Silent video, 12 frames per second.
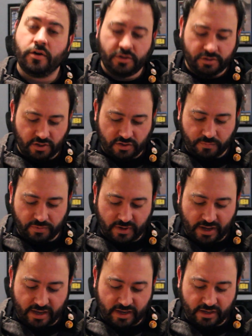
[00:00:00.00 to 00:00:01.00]
So you're
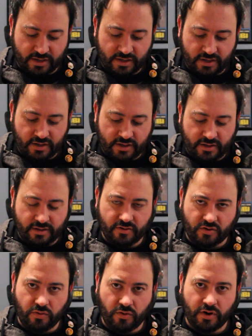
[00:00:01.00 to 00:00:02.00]
playing
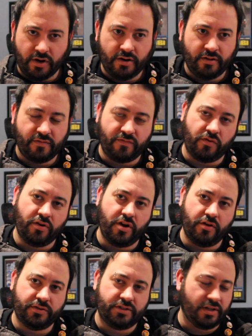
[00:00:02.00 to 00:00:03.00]
the chord, 4
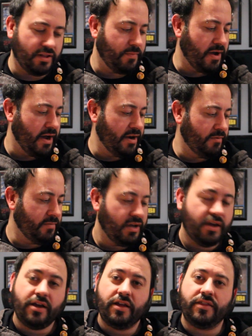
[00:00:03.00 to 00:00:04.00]
notes on the bottom,
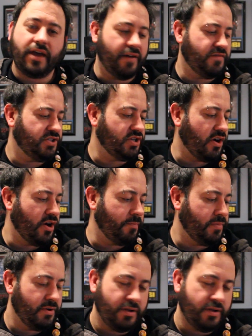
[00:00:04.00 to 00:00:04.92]
the F sharp,